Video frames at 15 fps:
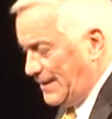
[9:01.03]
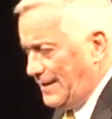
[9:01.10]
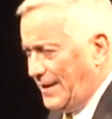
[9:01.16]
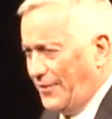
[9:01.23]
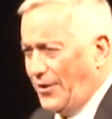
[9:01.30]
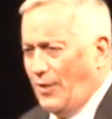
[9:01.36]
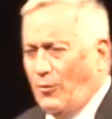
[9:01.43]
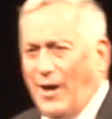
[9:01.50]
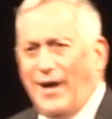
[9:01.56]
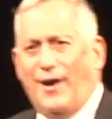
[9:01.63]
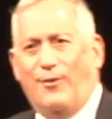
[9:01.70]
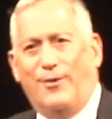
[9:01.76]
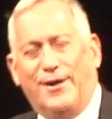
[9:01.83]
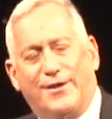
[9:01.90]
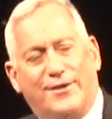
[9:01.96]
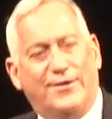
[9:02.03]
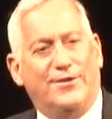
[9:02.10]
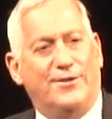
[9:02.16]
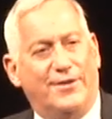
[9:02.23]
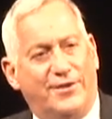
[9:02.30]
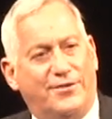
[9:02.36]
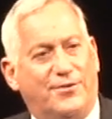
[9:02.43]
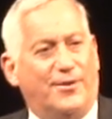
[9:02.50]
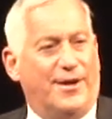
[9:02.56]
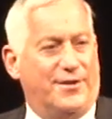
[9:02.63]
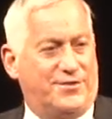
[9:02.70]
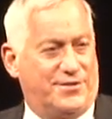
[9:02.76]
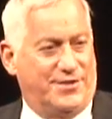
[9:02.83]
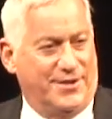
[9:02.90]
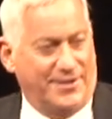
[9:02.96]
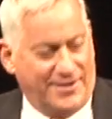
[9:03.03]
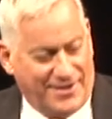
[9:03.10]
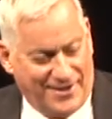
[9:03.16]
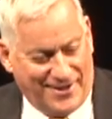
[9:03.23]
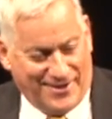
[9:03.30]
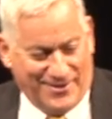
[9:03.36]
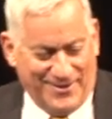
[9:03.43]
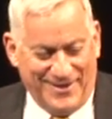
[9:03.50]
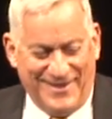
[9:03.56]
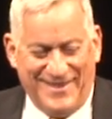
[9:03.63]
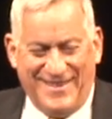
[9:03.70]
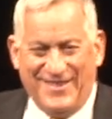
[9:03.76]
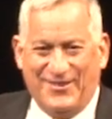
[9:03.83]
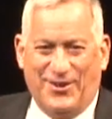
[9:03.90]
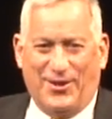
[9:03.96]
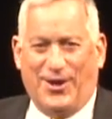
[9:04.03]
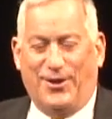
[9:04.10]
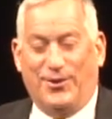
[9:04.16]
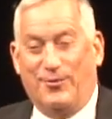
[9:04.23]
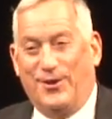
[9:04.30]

I thought, wow, what a clueless question, you know, with all the